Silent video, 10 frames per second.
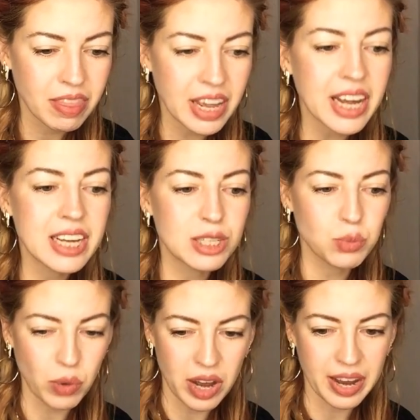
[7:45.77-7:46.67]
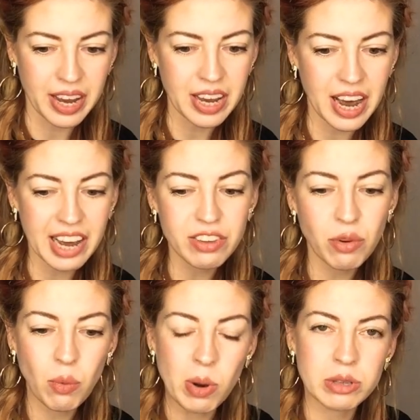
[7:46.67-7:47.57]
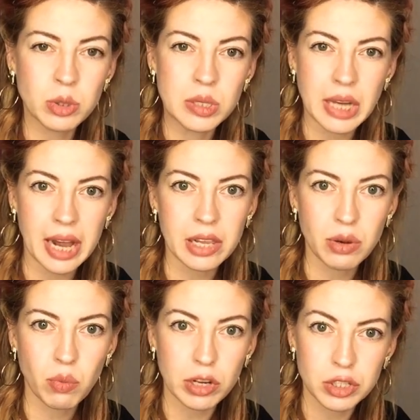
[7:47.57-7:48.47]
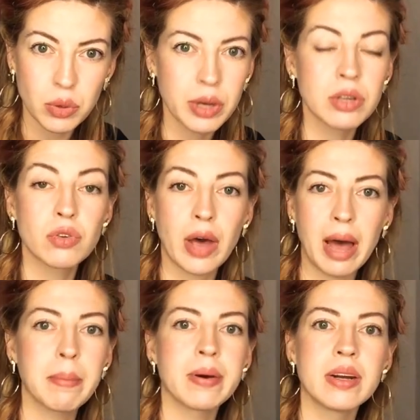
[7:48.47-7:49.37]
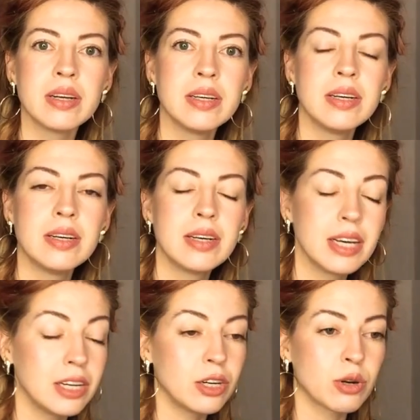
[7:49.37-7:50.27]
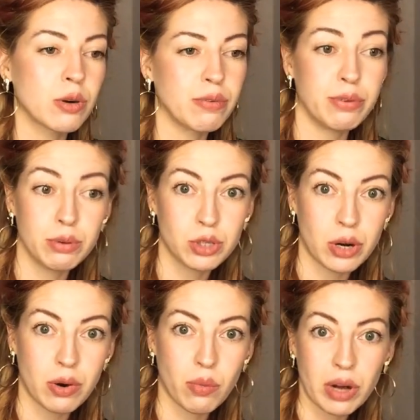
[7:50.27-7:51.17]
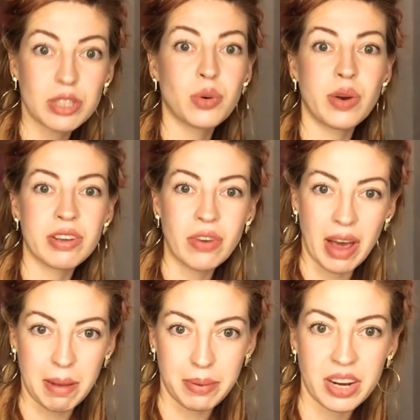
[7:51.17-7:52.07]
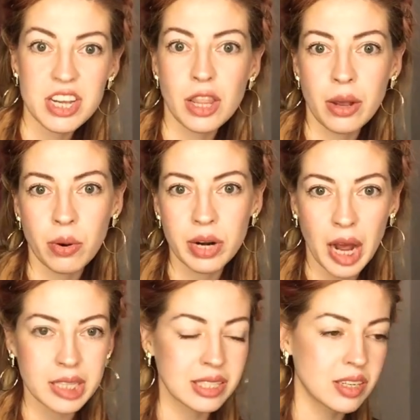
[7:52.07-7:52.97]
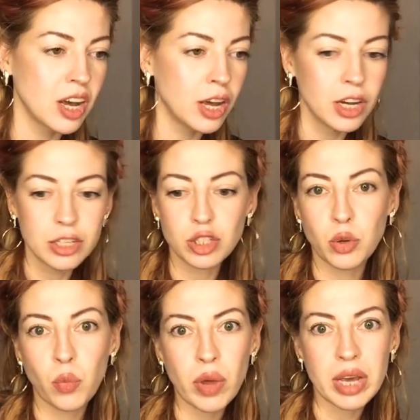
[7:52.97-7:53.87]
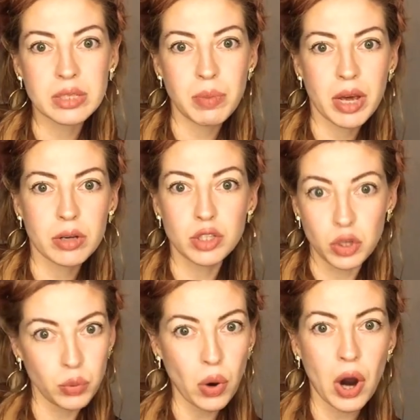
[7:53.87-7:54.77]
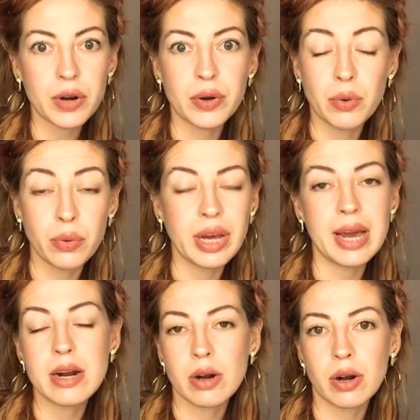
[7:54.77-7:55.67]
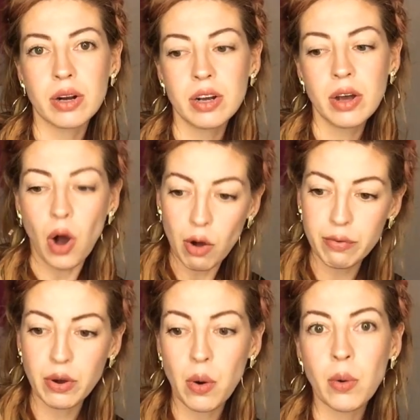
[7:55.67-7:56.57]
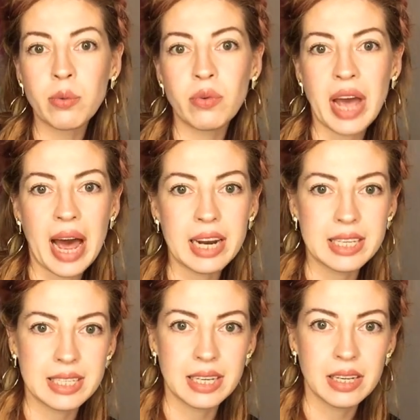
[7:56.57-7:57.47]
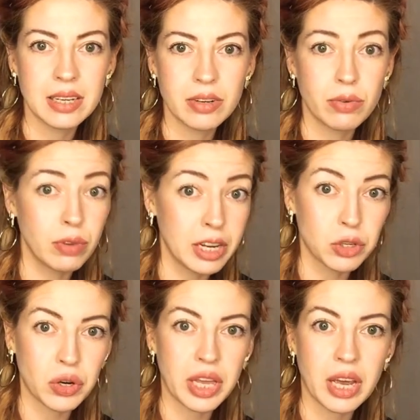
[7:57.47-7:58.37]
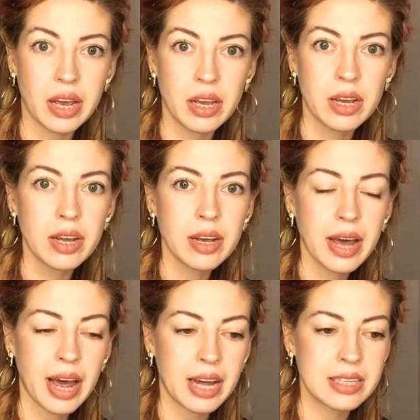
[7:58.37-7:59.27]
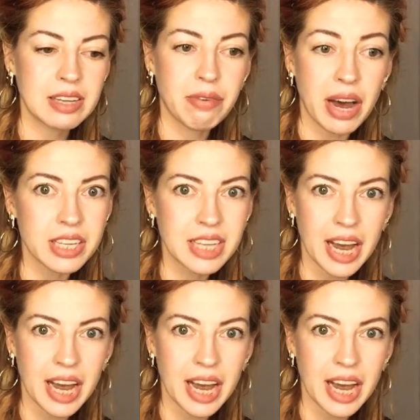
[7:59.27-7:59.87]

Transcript: that is why I don't want to tell you what's going to happen in your future, what's going to happen in your next two weeks, because you are the creator of your own reality, literally. And if I